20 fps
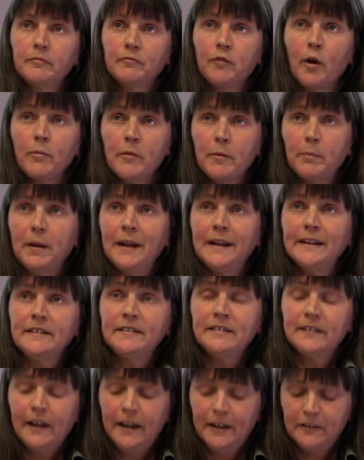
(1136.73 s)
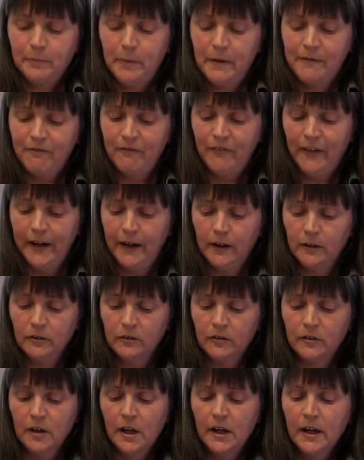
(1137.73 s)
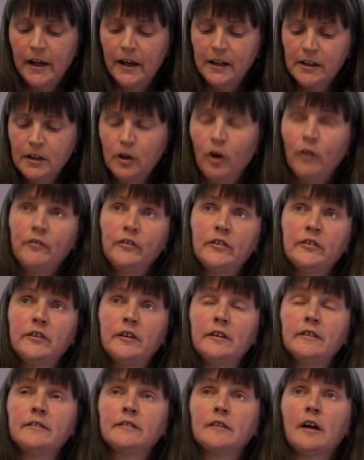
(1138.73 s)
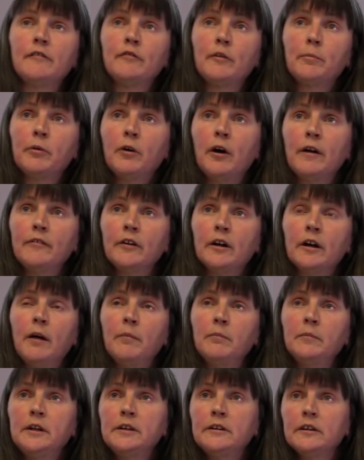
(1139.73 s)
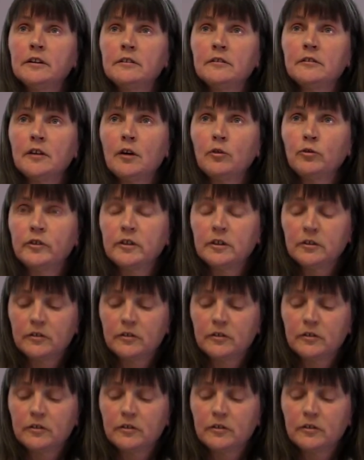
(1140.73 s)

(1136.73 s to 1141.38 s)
the police has been found in the offices of a private company, the Consulting